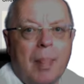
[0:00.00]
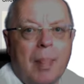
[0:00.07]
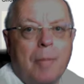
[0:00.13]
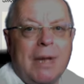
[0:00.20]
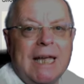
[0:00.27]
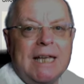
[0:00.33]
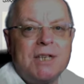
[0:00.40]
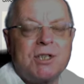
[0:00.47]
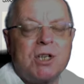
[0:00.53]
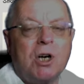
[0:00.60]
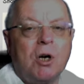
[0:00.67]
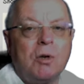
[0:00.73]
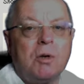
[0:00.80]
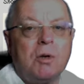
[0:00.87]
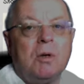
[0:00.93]
piece
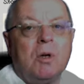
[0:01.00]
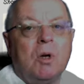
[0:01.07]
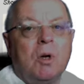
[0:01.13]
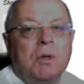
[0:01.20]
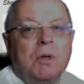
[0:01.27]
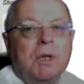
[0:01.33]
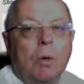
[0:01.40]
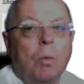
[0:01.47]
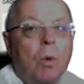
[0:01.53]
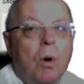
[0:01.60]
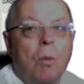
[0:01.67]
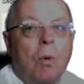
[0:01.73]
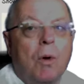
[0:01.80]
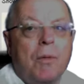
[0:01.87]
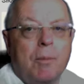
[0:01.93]
on, you know,
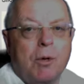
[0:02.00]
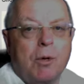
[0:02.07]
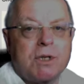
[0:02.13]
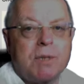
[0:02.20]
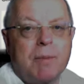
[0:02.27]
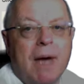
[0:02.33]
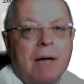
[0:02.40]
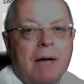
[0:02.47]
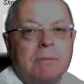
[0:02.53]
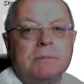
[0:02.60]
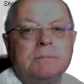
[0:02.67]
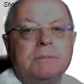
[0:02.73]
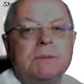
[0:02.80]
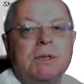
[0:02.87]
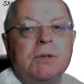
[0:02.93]
what the book's about
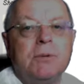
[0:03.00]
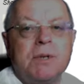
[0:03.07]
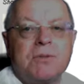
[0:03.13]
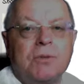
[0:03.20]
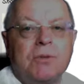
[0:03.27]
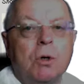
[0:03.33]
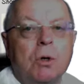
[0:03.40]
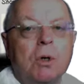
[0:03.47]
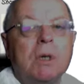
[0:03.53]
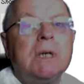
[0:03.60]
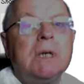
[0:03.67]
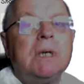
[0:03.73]
and who it's for,